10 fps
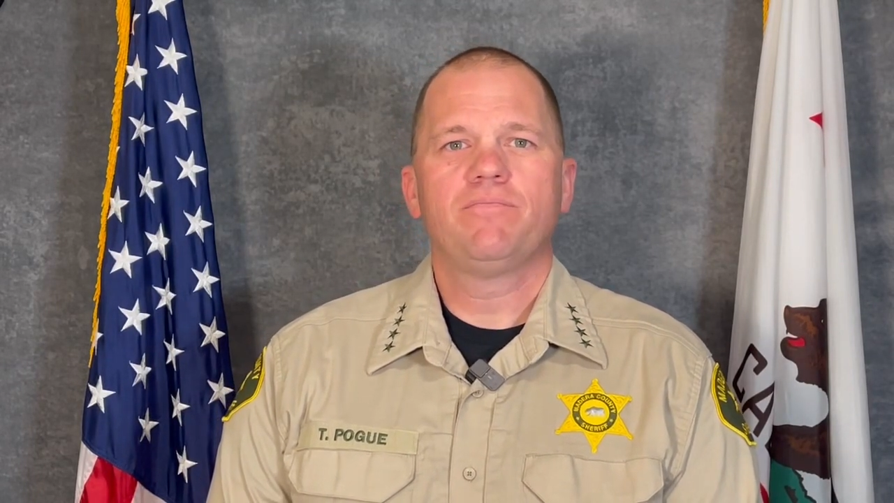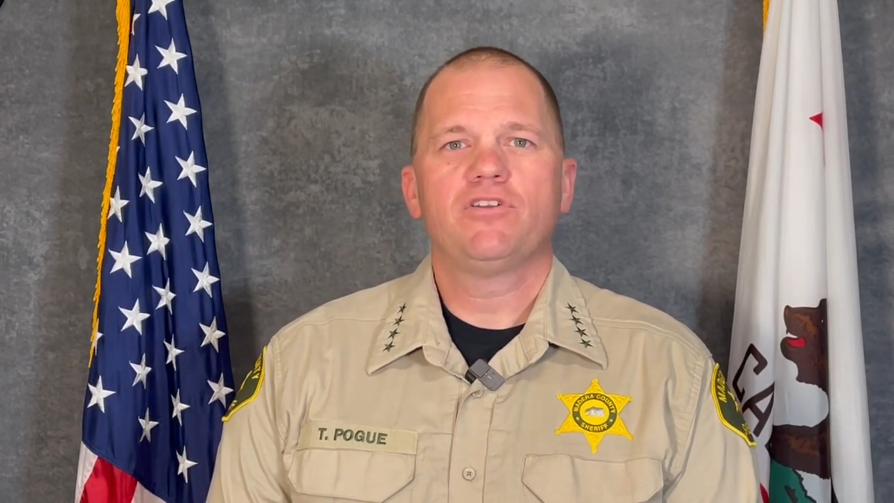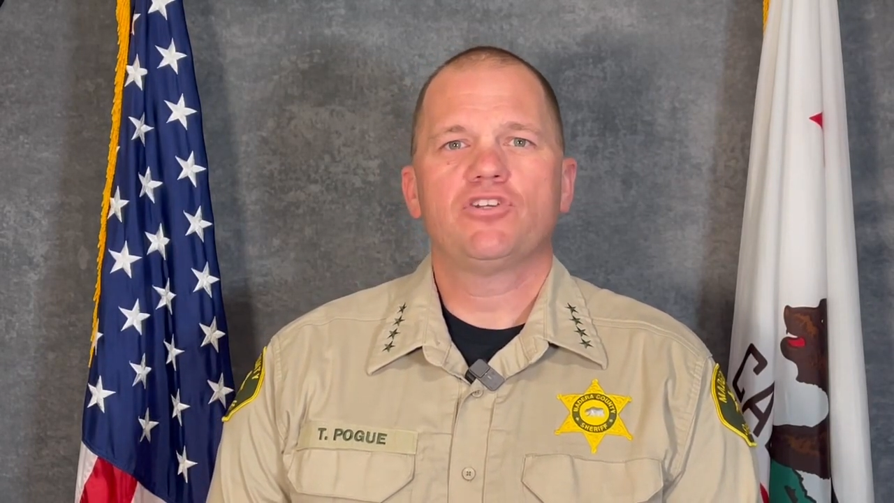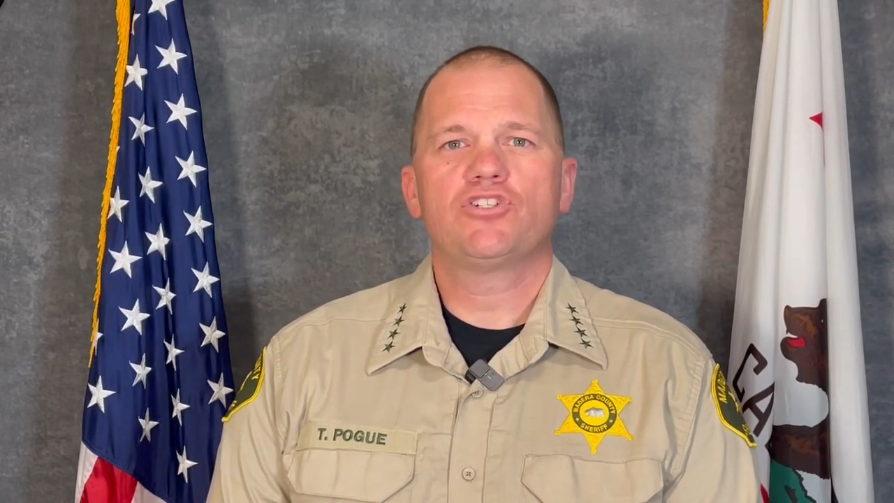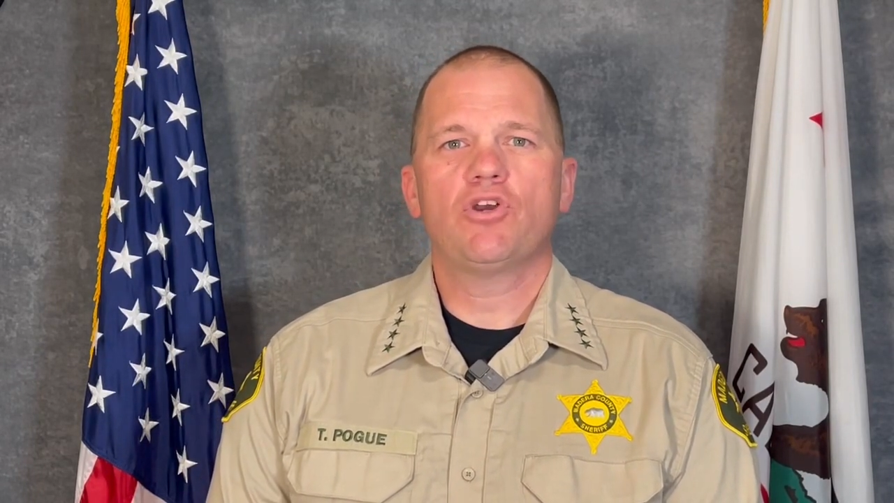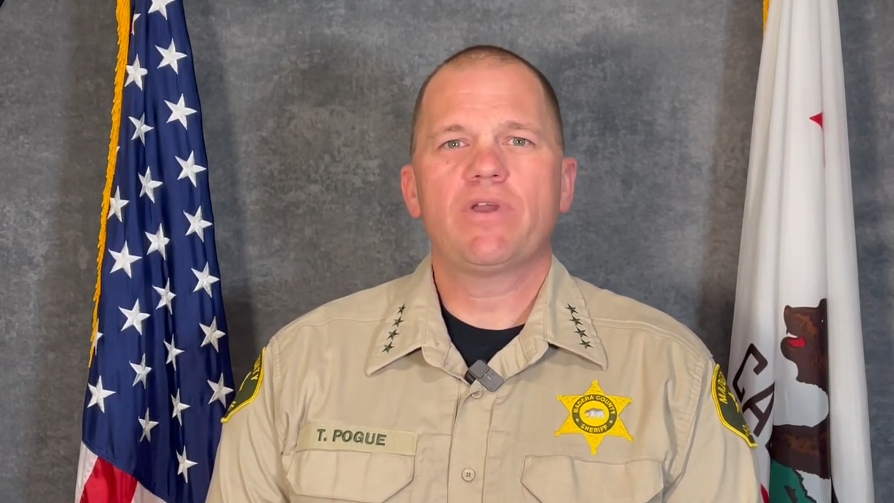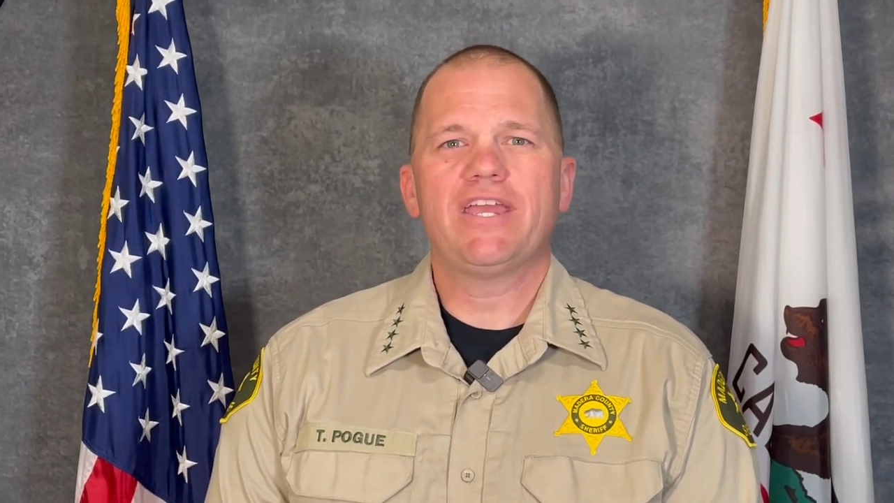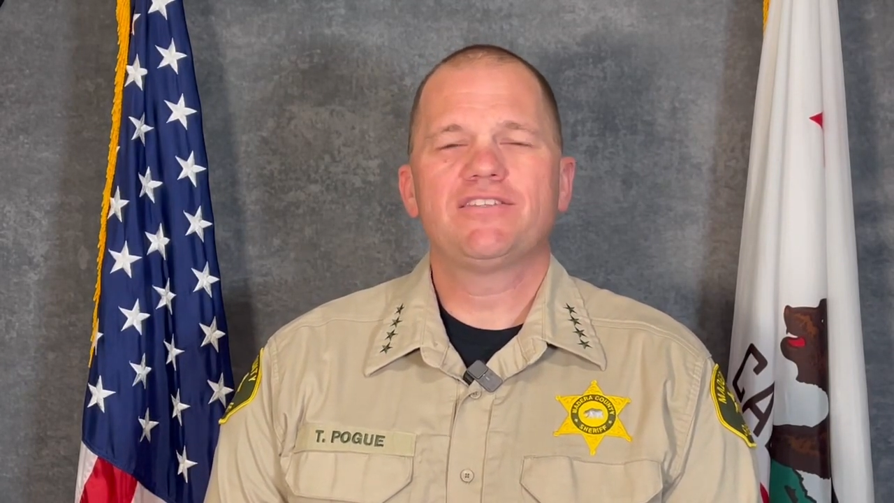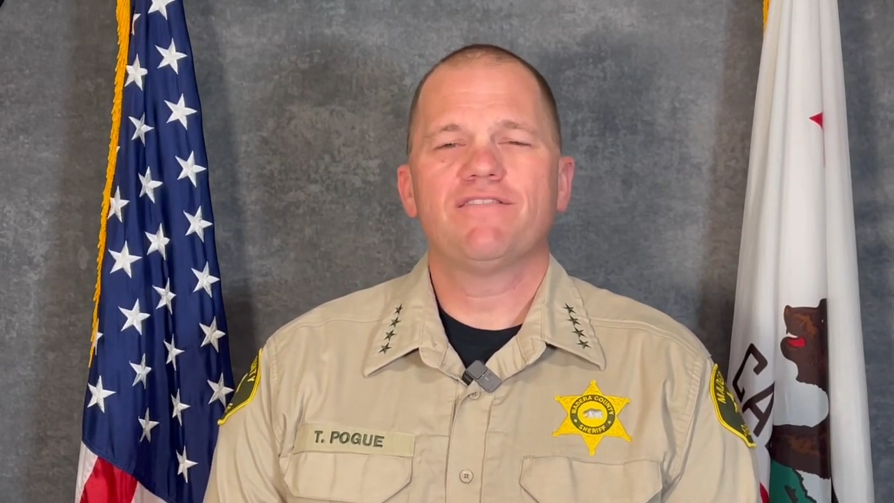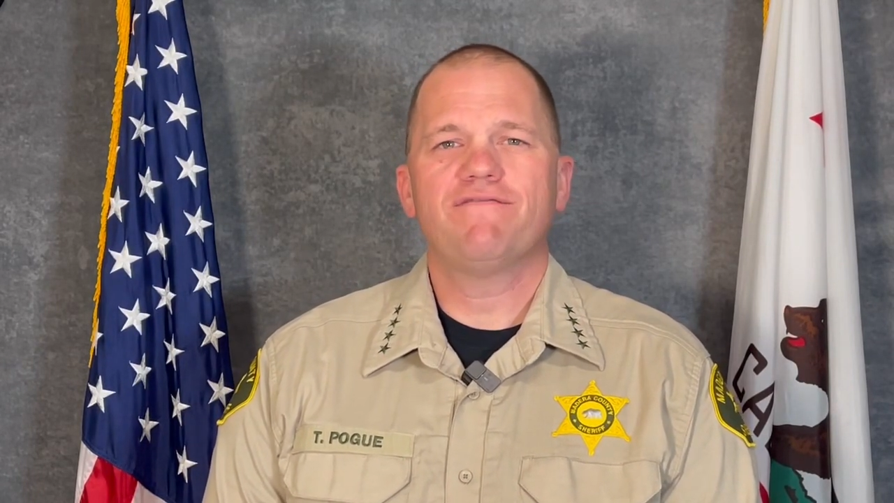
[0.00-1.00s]
to
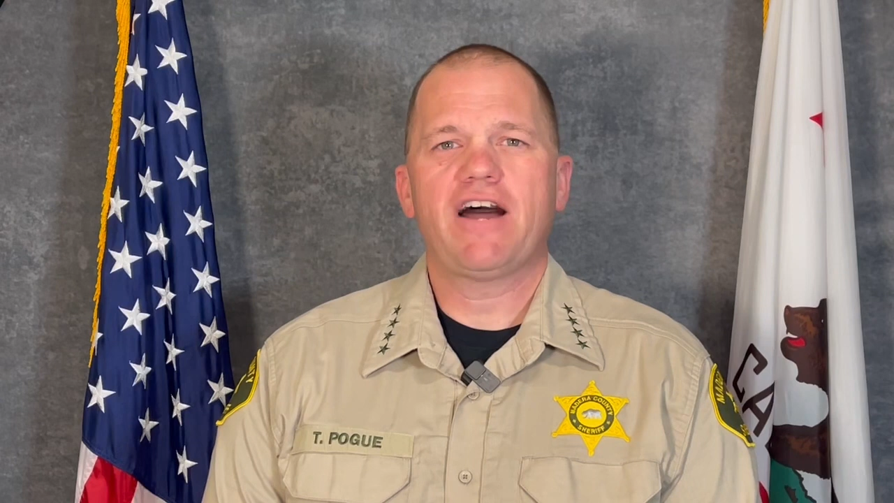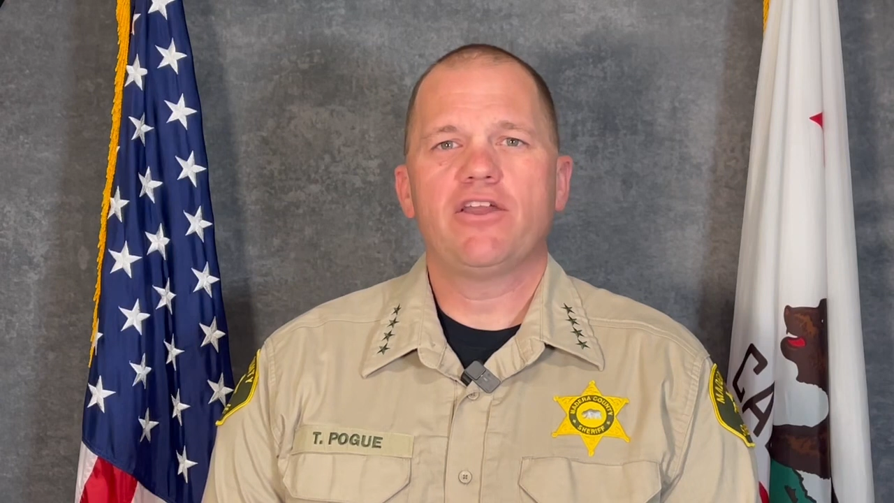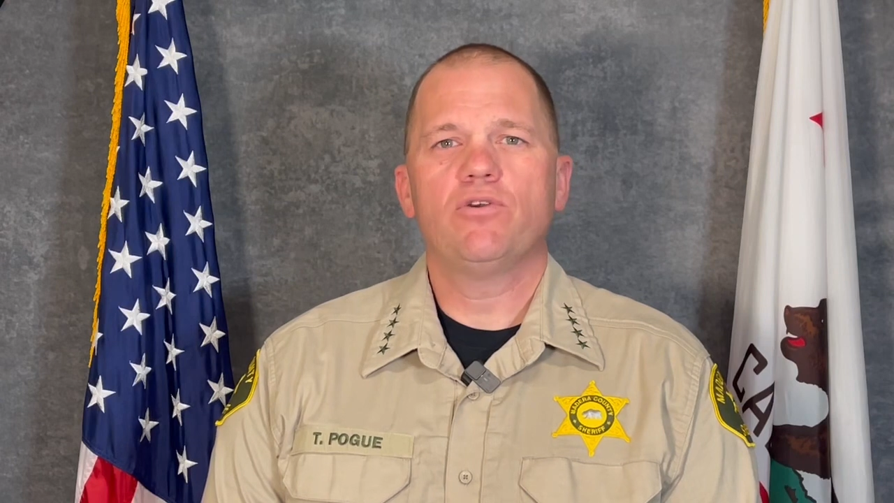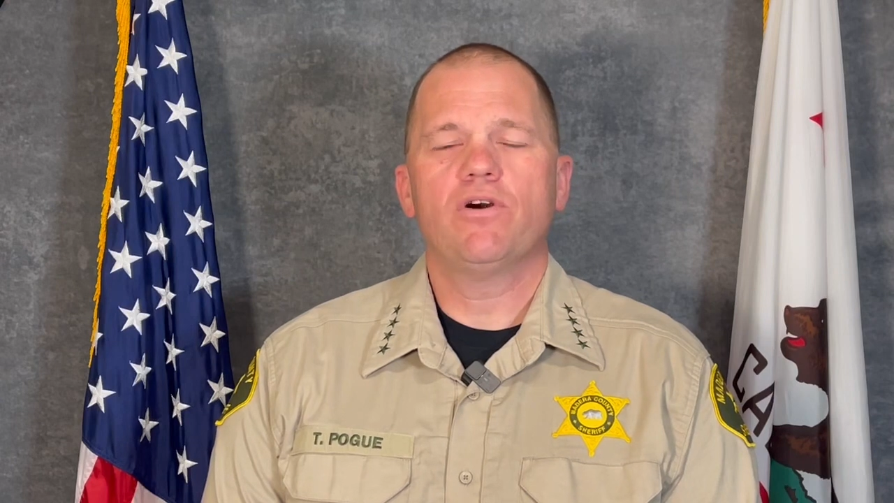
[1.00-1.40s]
showcase the value